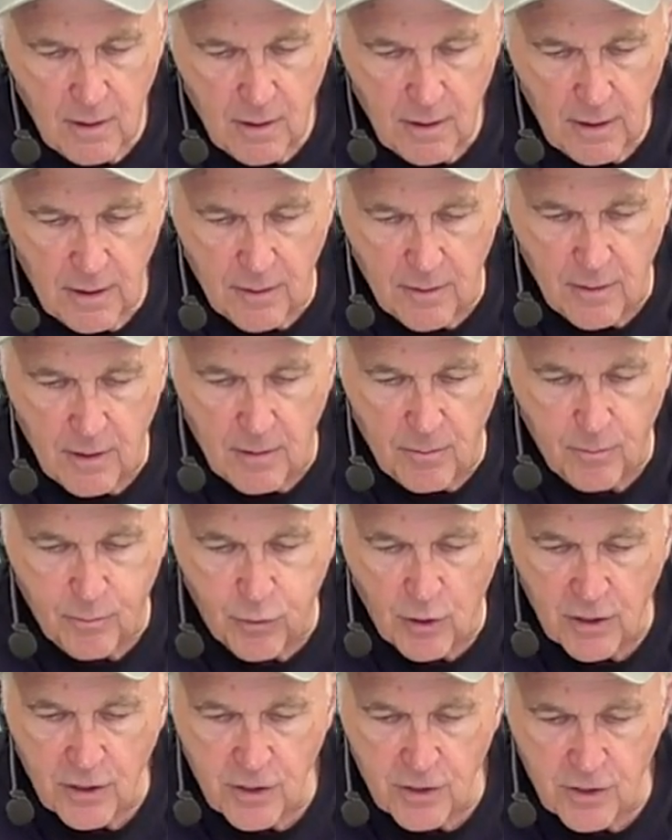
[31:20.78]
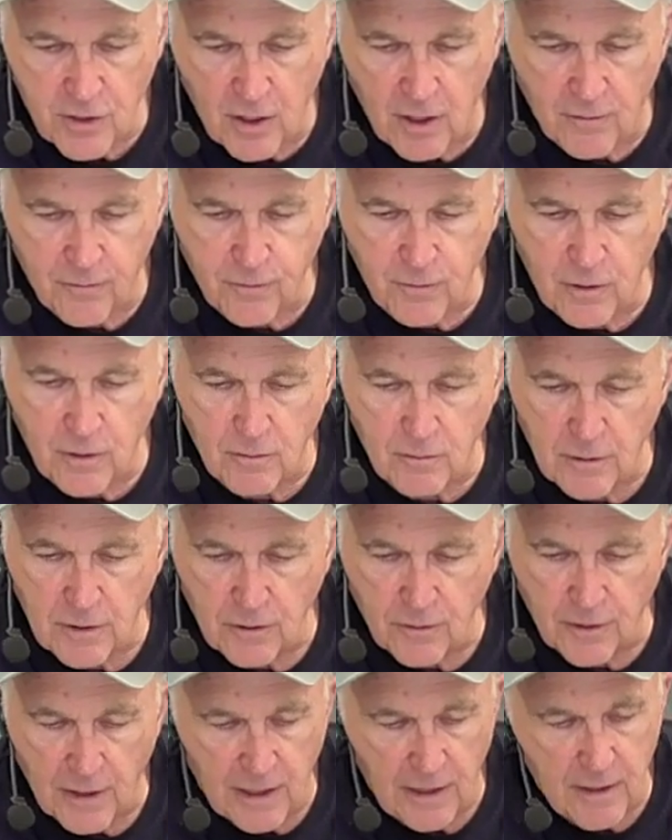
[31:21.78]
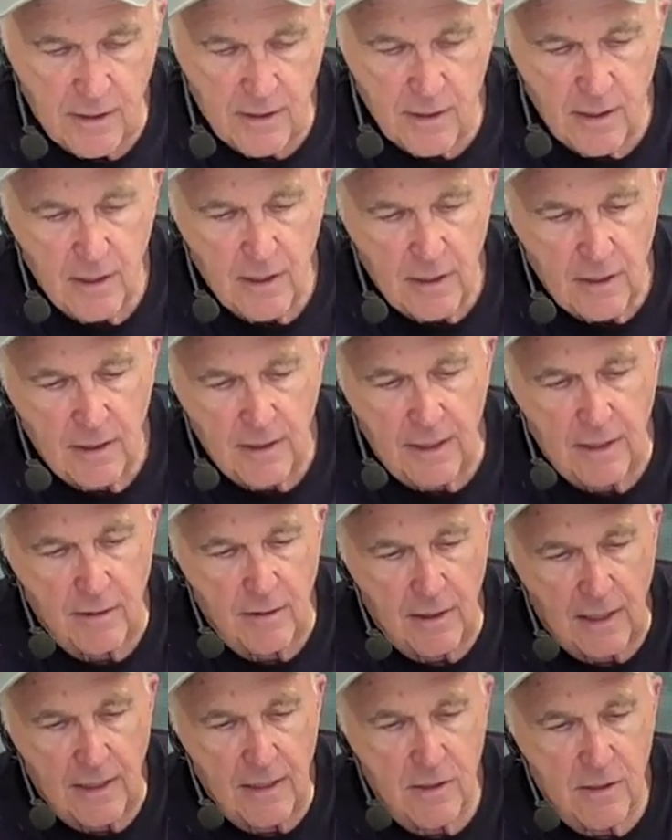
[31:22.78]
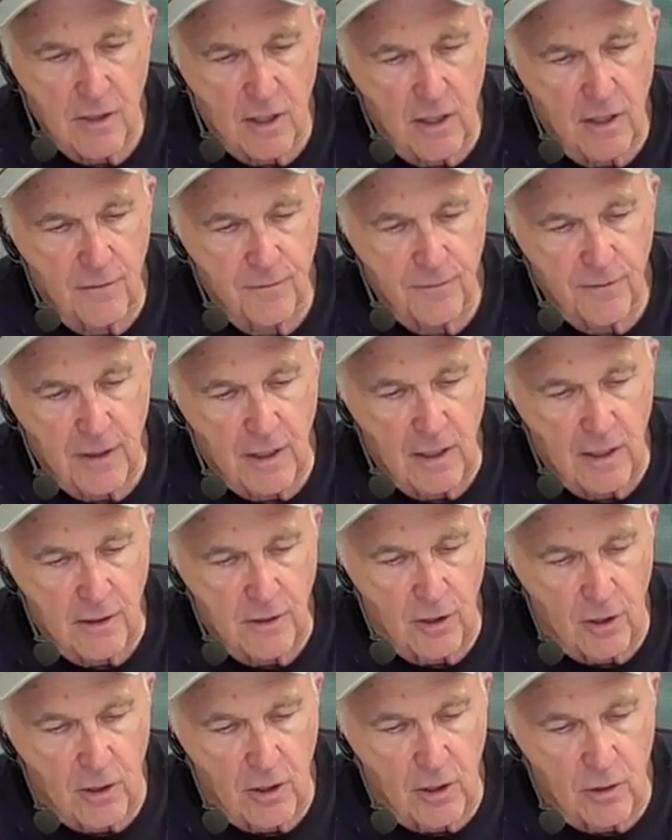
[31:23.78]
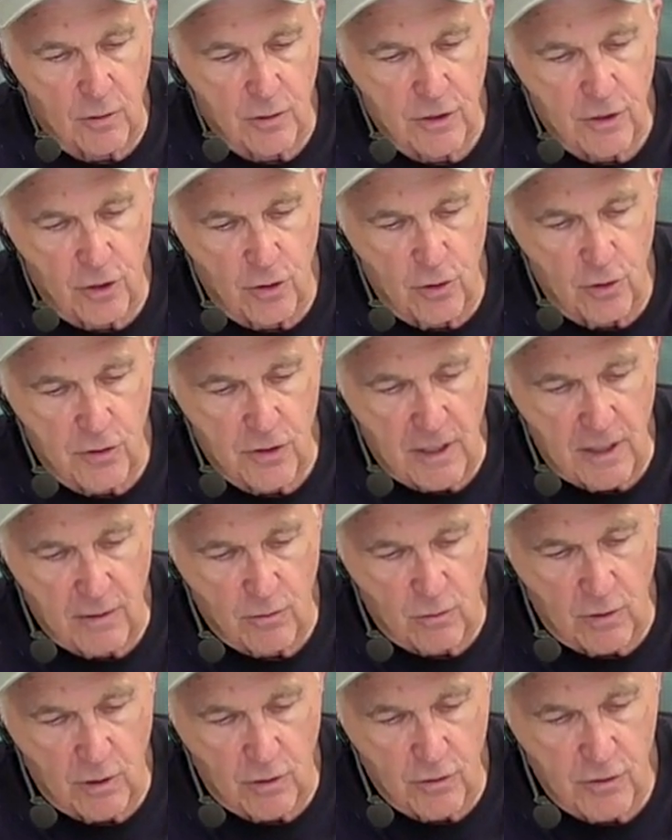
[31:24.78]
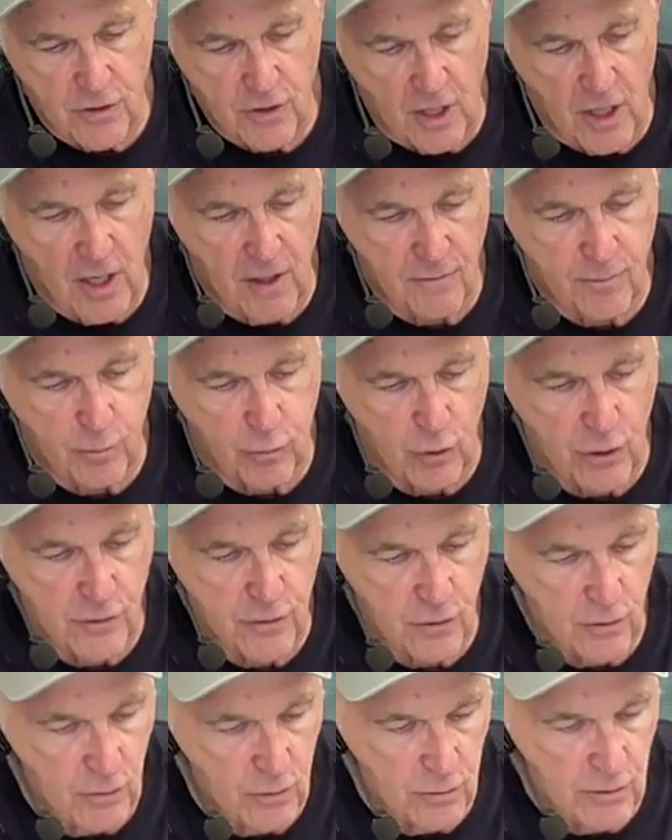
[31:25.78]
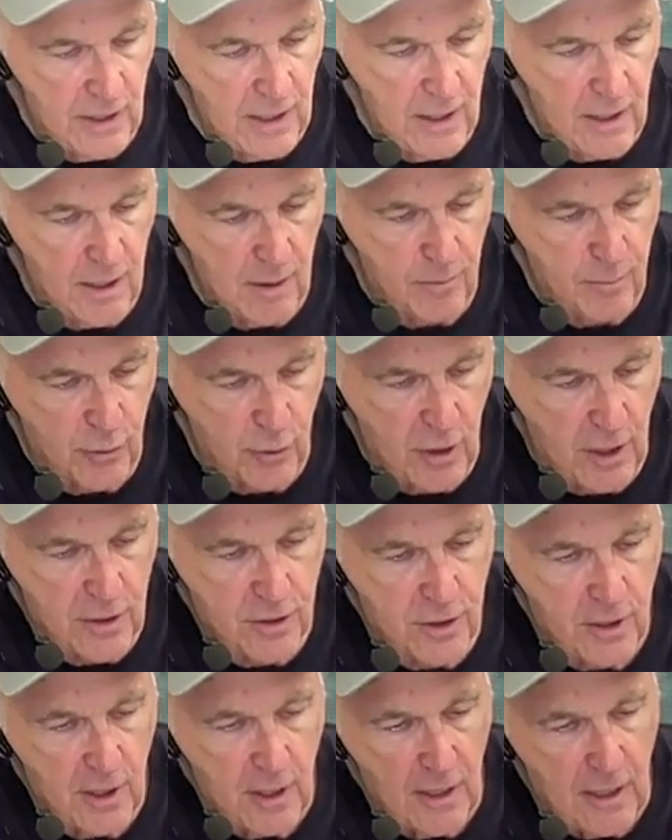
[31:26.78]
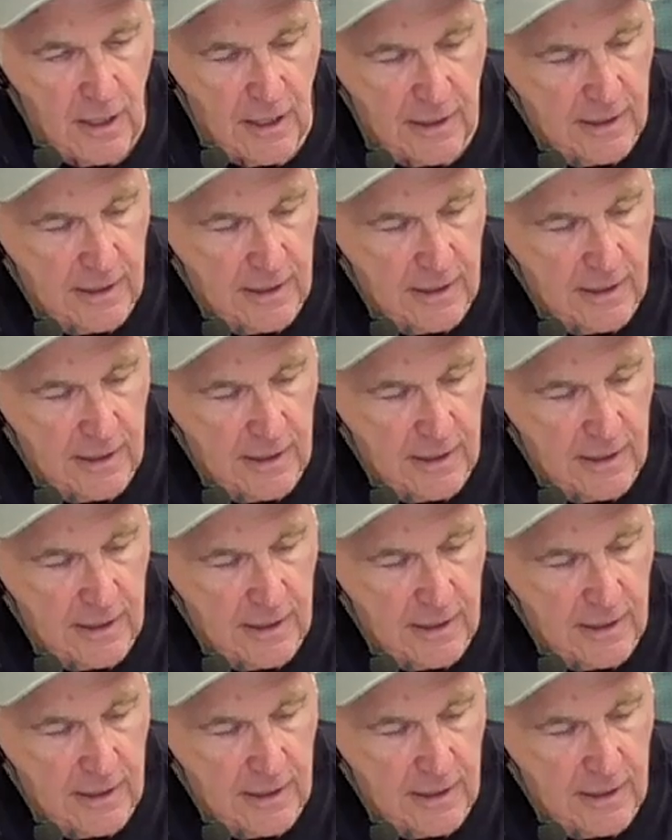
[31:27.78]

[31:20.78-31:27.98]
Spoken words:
it brushes off real nice. Again, nice soft, you always use a real soft bristled brush. I